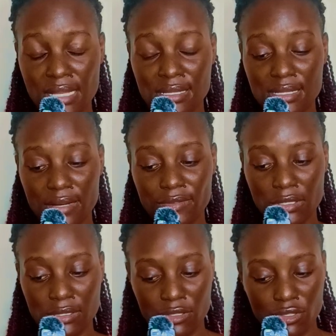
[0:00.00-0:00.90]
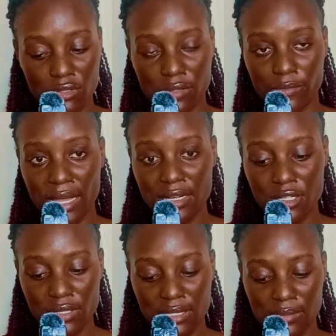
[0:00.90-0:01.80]
Does it have restrictions of
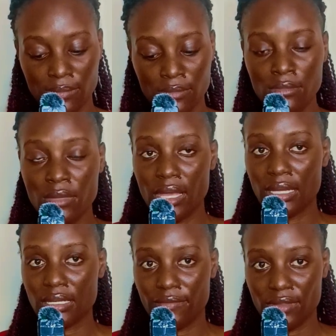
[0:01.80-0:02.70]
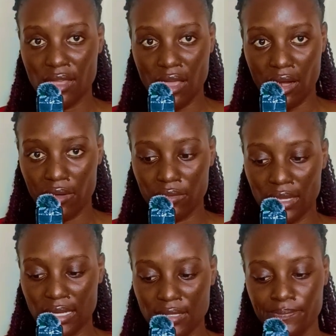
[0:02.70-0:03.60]
countries and everything
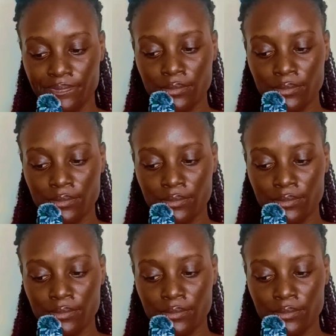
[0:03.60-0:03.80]
around that?